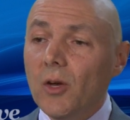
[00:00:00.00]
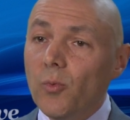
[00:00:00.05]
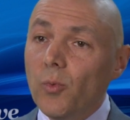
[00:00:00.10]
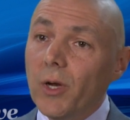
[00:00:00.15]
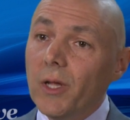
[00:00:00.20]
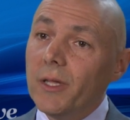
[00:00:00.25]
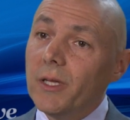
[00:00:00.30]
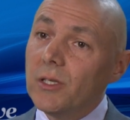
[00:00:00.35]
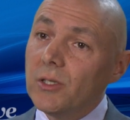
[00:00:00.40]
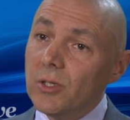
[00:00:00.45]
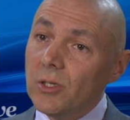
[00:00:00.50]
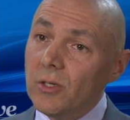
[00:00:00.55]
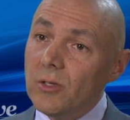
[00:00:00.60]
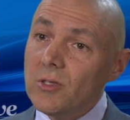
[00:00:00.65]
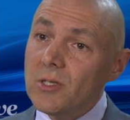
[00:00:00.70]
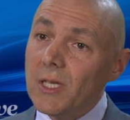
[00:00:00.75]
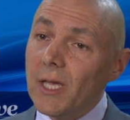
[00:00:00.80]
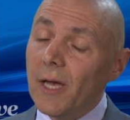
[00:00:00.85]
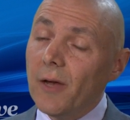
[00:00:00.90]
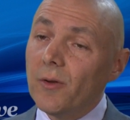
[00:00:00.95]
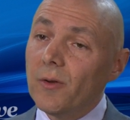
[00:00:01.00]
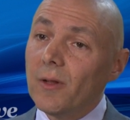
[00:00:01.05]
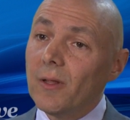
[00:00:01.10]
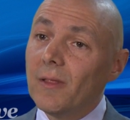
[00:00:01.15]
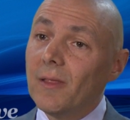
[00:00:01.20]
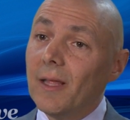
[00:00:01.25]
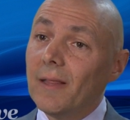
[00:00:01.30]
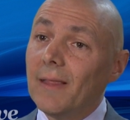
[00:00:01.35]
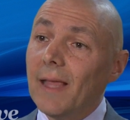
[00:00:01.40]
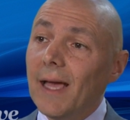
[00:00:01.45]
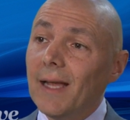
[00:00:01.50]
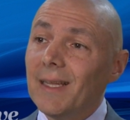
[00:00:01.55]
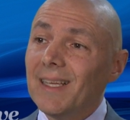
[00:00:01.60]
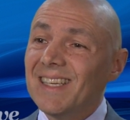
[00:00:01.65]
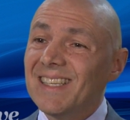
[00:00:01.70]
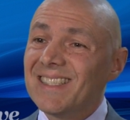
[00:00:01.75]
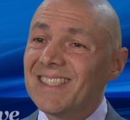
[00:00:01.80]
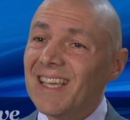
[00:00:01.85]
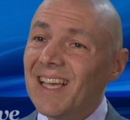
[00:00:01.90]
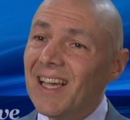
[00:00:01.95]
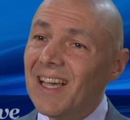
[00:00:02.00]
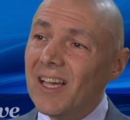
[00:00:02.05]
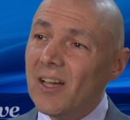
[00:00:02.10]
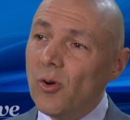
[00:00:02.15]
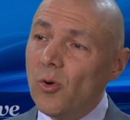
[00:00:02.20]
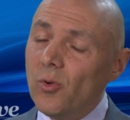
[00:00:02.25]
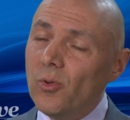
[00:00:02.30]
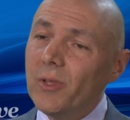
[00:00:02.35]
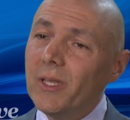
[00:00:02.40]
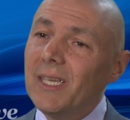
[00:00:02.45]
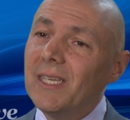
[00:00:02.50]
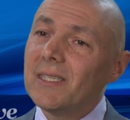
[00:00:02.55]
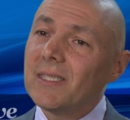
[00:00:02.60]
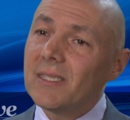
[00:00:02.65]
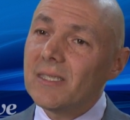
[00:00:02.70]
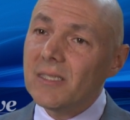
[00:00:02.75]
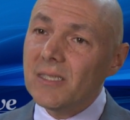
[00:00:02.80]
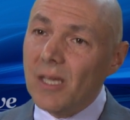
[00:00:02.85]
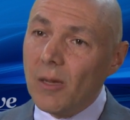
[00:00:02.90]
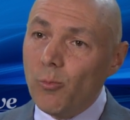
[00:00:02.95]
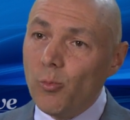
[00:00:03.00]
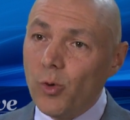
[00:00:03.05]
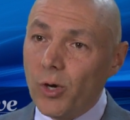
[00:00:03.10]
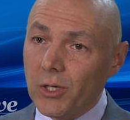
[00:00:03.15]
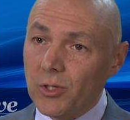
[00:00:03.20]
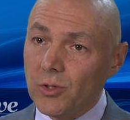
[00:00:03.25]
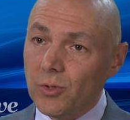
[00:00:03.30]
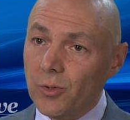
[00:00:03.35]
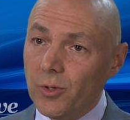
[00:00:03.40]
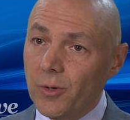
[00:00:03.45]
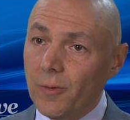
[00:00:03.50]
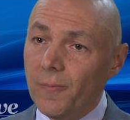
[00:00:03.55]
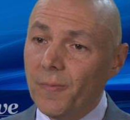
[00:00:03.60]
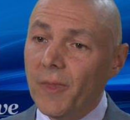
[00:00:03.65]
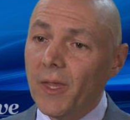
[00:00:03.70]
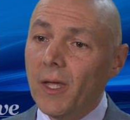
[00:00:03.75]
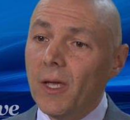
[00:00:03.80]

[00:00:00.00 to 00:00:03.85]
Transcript: Well, it turns out that that is only somewhat true.